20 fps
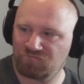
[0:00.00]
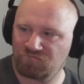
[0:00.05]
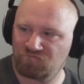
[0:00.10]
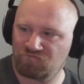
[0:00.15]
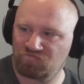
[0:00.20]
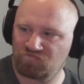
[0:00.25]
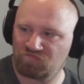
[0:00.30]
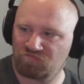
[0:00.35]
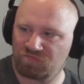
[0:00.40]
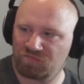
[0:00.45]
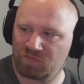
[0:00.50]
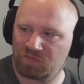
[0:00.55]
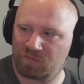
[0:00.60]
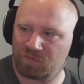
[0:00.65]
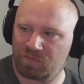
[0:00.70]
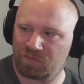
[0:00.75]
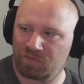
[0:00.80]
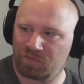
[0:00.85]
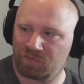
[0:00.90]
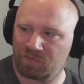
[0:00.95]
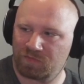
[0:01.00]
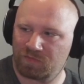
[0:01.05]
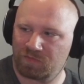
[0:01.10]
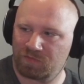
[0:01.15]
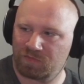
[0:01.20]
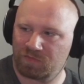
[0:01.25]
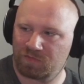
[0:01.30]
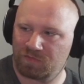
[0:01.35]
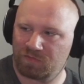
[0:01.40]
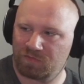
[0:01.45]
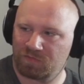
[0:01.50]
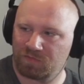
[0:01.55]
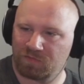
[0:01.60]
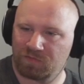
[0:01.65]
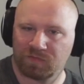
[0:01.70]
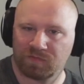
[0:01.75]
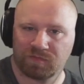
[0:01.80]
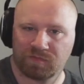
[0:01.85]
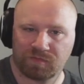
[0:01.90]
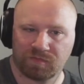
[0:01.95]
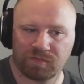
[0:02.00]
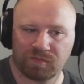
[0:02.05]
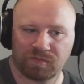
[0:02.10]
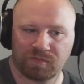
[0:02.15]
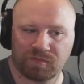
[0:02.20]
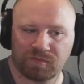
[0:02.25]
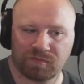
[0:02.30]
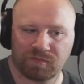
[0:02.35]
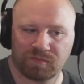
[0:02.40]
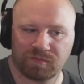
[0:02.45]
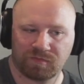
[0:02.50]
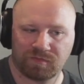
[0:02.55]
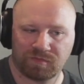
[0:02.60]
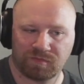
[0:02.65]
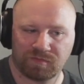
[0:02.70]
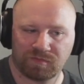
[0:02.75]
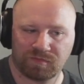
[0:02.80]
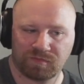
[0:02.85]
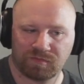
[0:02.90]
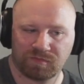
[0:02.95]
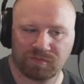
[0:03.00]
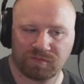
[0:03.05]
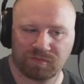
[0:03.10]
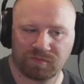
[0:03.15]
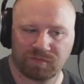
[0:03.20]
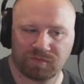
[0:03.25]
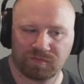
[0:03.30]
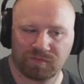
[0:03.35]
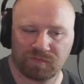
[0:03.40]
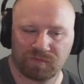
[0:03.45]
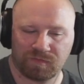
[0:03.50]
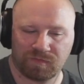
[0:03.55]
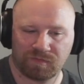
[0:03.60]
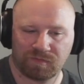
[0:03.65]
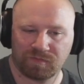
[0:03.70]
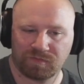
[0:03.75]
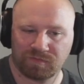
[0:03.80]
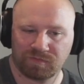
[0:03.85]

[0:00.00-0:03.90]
(silent)